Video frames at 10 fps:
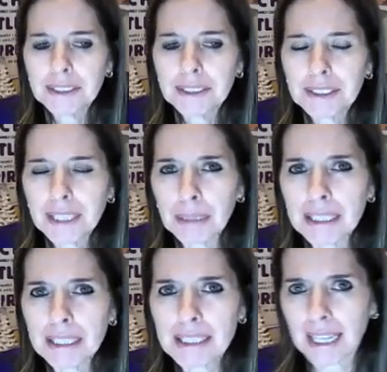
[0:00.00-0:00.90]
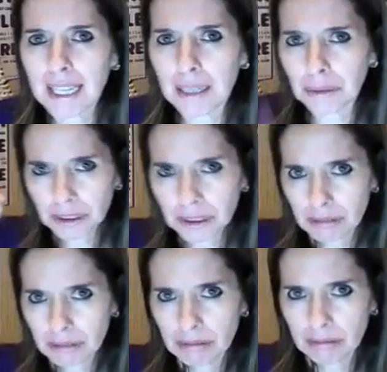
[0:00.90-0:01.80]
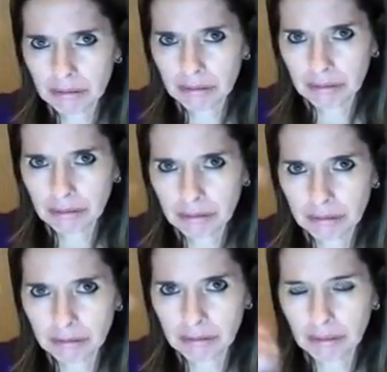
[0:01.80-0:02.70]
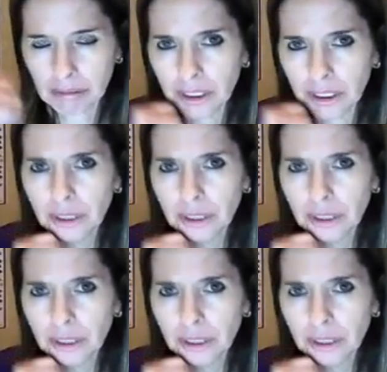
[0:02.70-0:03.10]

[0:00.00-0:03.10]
Tell me the sounds you